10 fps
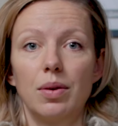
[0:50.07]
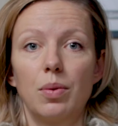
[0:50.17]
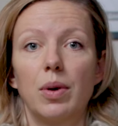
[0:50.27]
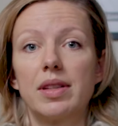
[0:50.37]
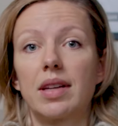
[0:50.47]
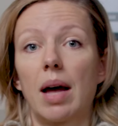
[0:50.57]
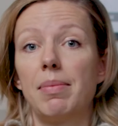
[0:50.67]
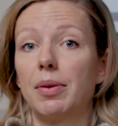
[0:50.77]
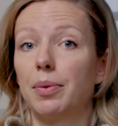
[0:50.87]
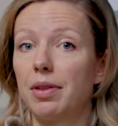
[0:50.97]
What's
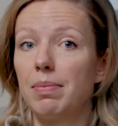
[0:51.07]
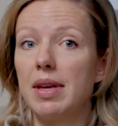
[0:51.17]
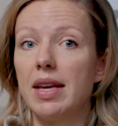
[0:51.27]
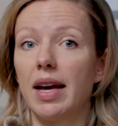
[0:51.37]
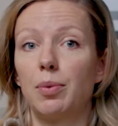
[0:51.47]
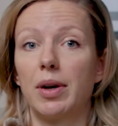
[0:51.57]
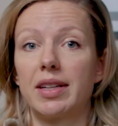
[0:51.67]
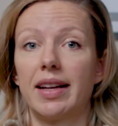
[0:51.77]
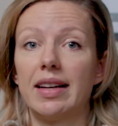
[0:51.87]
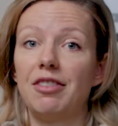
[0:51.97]
coming with me and what
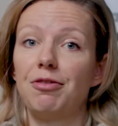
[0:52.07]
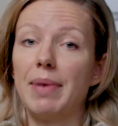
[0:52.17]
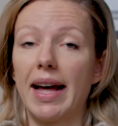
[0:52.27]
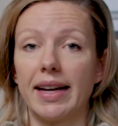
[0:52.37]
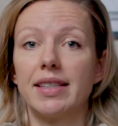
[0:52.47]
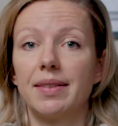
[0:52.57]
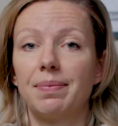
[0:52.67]
can leave behind?